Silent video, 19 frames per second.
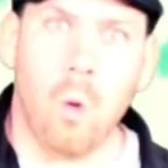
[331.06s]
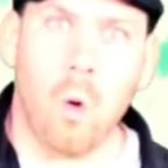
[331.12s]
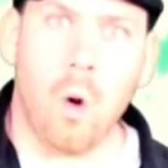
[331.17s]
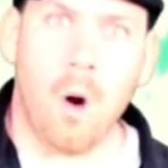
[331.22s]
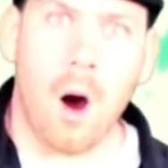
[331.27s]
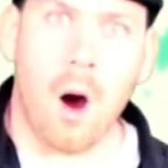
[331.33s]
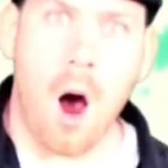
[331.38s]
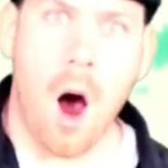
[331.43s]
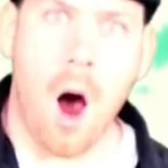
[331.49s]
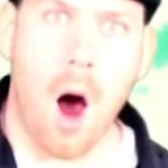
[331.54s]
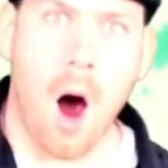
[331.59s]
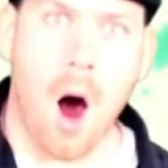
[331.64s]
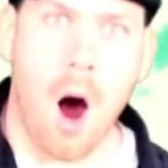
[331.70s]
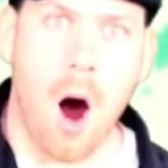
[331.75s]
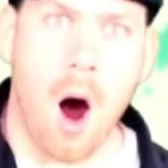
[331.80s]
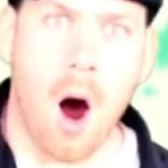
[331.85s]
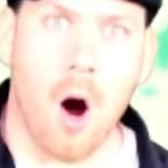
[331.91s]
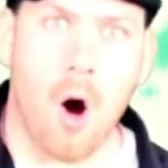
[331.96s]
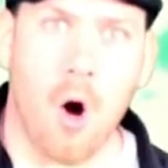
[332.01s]

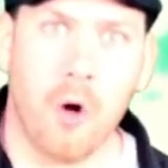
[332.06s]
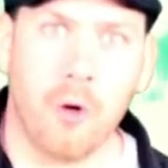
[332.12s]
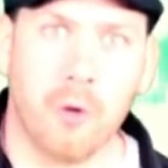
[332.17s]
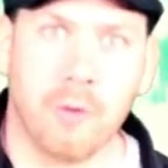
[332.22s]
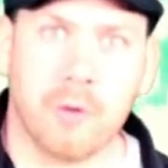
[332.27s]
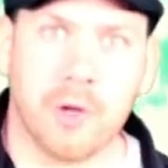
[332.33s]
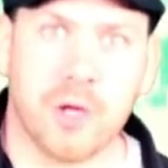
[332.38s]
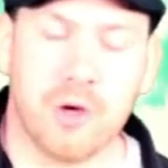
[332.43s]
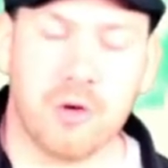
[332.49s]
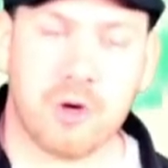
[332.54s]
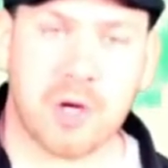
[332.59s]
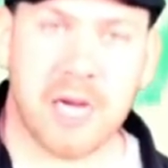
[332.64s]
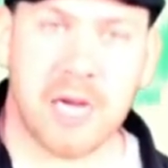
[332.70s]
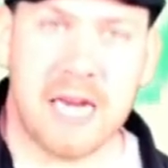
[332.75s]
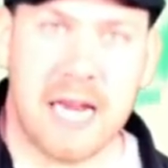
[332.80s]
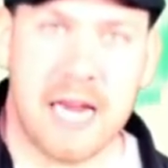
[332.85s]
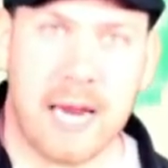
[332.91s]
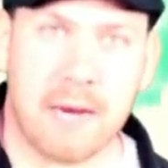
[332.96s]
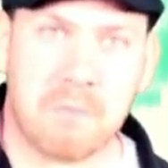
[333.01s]
Whoa! You
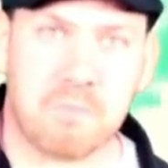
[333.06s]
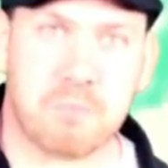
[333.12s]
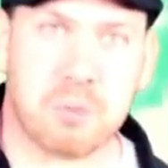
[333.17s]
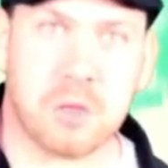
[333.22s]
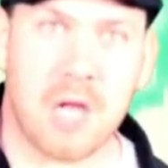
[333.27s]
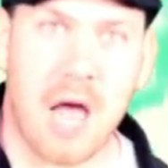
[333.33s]
can eat